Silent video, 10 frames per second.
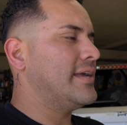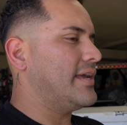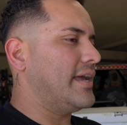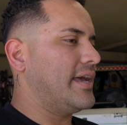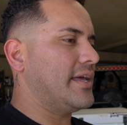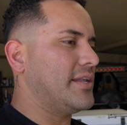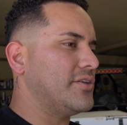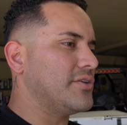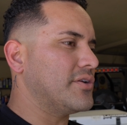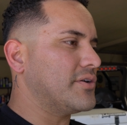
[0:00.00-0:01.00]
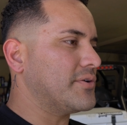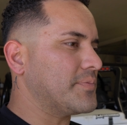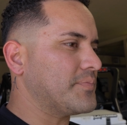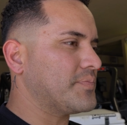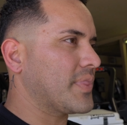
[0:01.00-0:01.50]
And, you know,
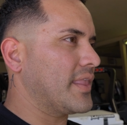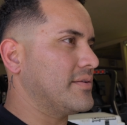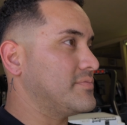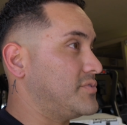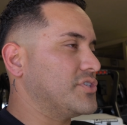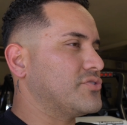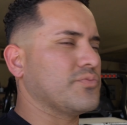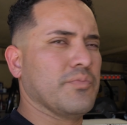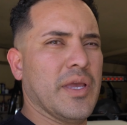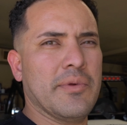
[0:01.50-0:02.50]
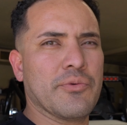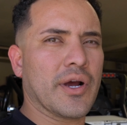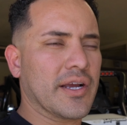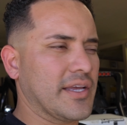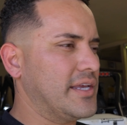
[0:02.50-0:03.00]
just maybe
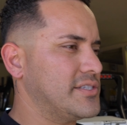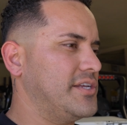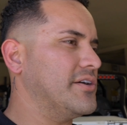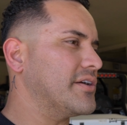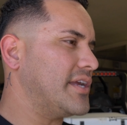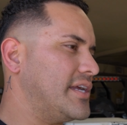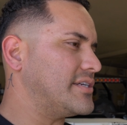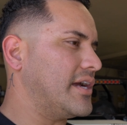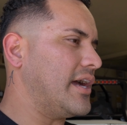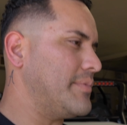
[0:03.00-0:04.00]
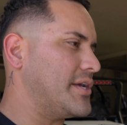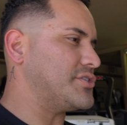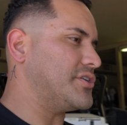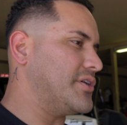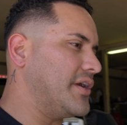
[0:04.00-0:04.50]
rock an SDR cage. I, I'm not
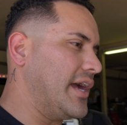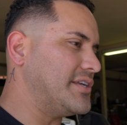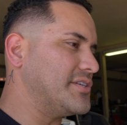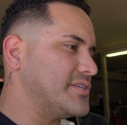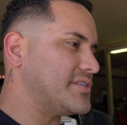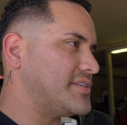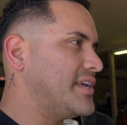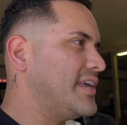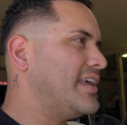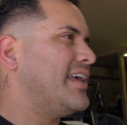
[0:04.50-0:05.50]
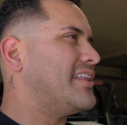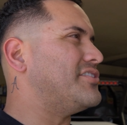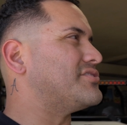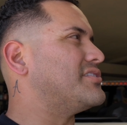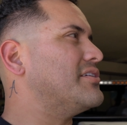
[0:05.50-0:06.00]
sure. I just
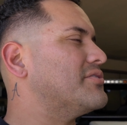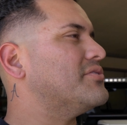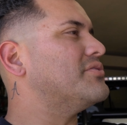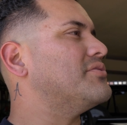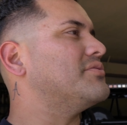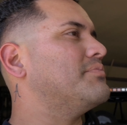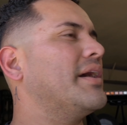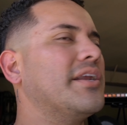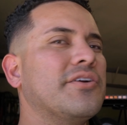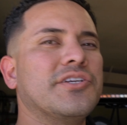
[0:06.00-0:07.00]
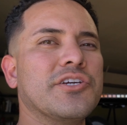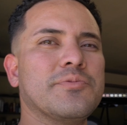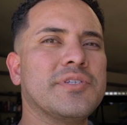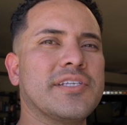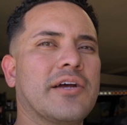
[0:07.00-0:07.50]
there's little minor
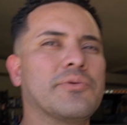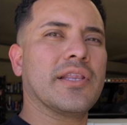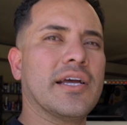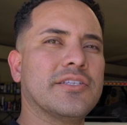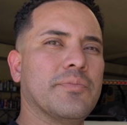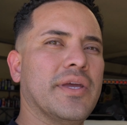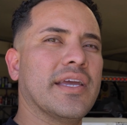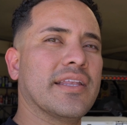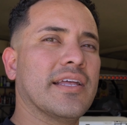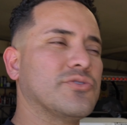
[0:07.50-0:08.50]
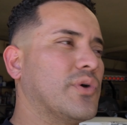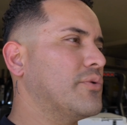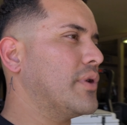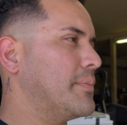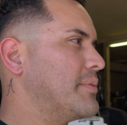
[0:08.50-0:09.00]
adjustments that I would like to make, and that's why I
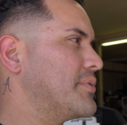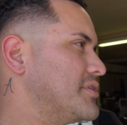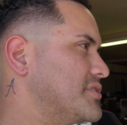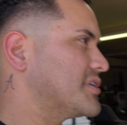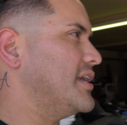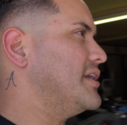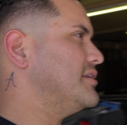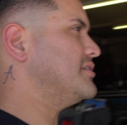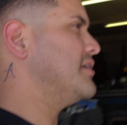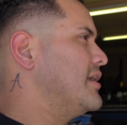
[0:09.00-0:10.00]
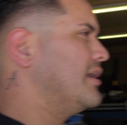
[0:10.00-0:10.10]
want my brother's cage.